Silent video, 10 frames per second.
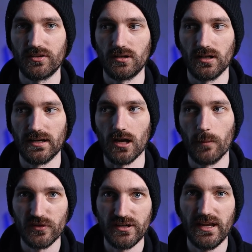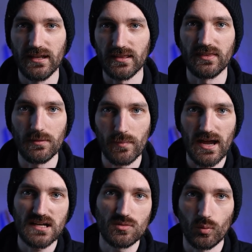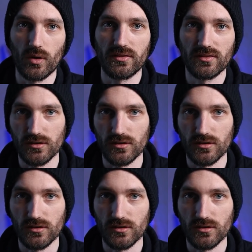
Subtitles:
they're like up to date and they match what